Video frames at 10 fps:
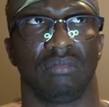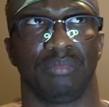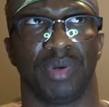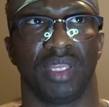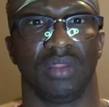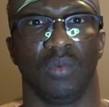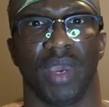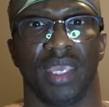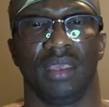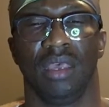putting the
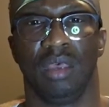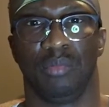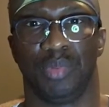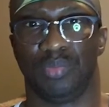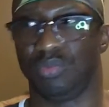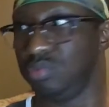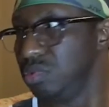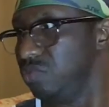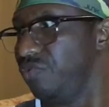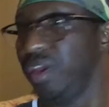weight,
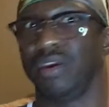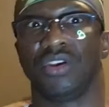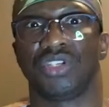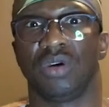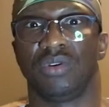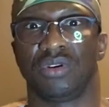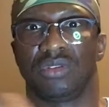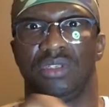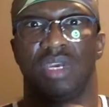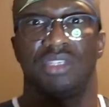flaring your shoulders.
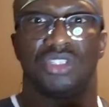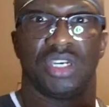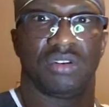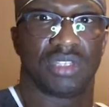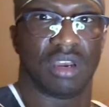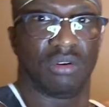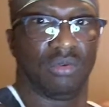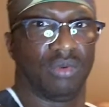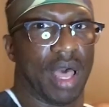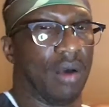You got your shoulders
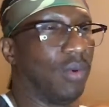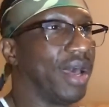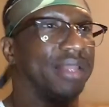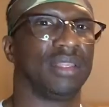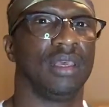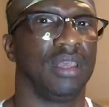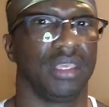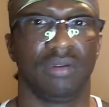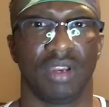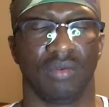out wide.
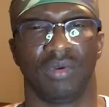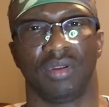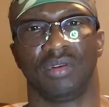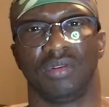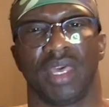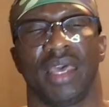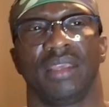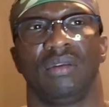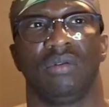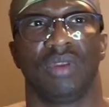You don't ever want to do that.
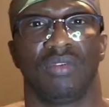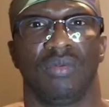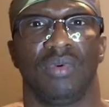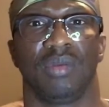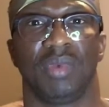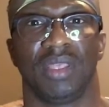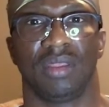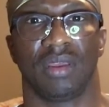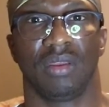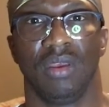You don't ever want to be
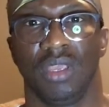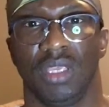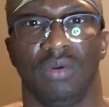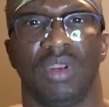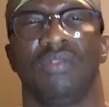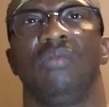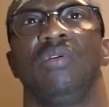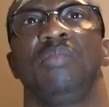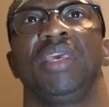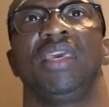you don't ever want
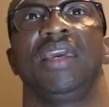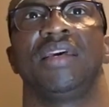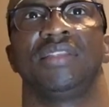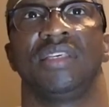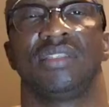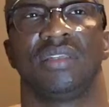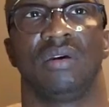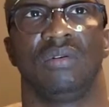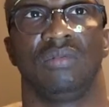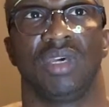to be inconsistent
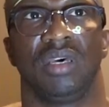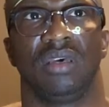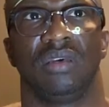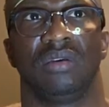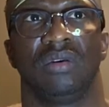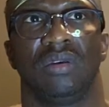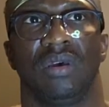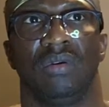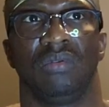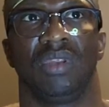
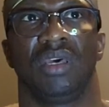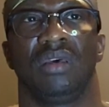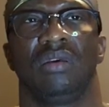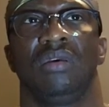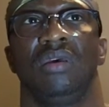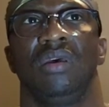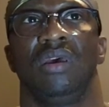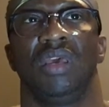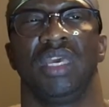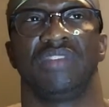on
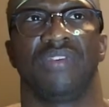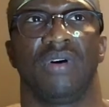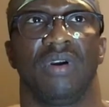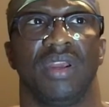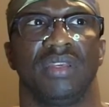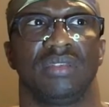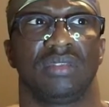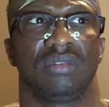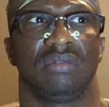as far as